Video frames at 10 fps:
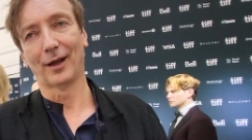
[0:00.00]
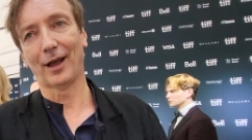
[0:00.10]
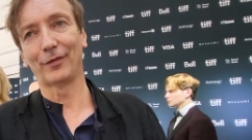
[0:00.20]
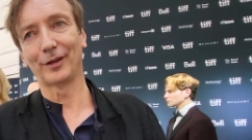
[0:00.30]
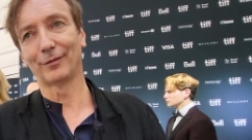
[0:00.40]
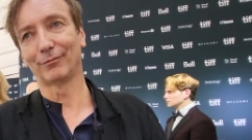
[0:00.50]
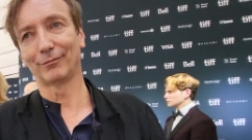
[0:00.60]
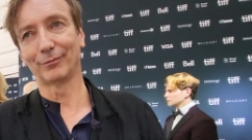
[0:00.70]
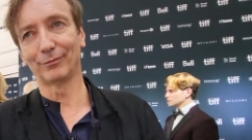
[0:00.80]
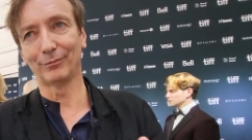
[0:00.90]
having
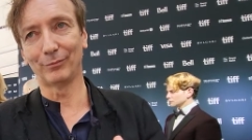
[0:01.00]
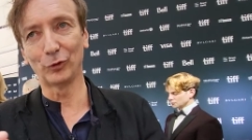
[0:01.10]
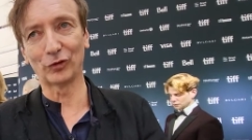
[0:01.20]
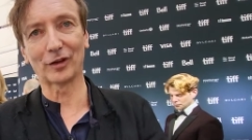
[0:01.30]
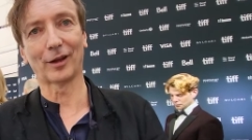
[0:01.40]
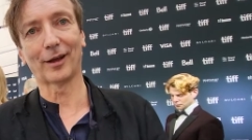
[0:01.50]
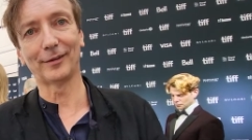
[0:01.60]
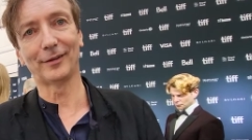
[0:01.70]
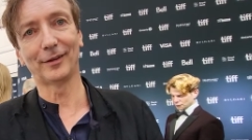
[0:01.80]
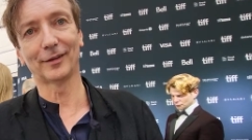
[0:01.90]
musical
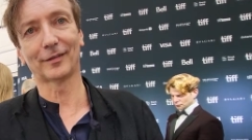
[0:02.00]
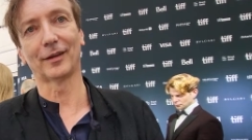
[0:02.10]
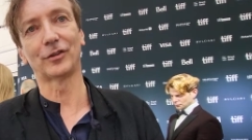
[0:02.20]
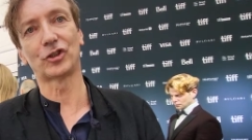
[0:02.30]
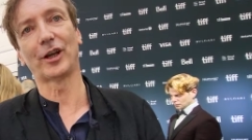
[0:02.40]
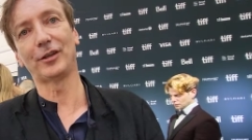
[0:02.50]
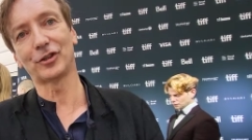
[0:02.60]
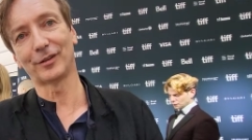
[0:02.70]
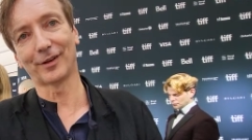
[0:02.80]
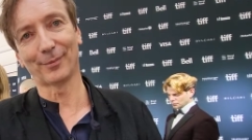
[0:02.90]
ideas and
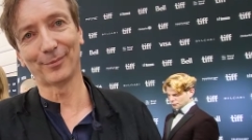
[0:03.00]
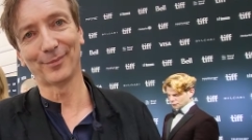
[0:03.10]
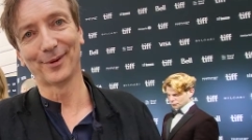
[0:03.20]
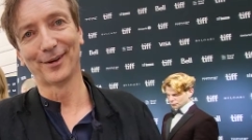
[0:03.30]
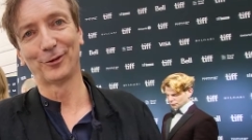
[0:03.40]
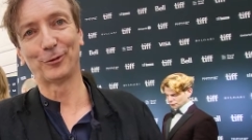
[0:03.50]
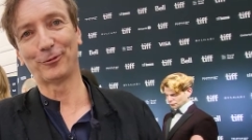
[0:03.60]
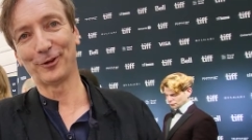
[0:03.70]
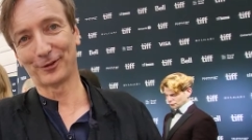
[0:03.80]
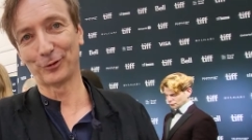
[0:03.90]
changing them to
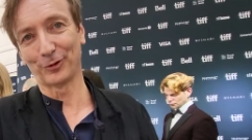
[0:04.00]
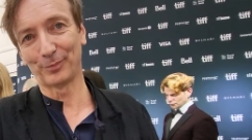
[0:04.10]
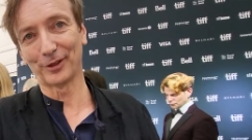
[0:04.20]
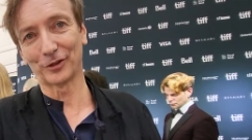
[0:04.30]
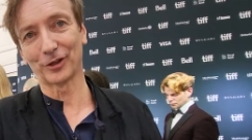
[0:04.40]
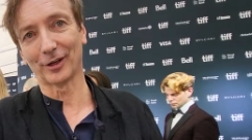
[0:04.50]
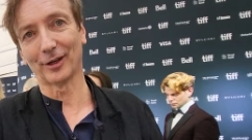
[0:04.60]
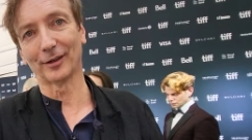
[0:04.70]
fit to the picture.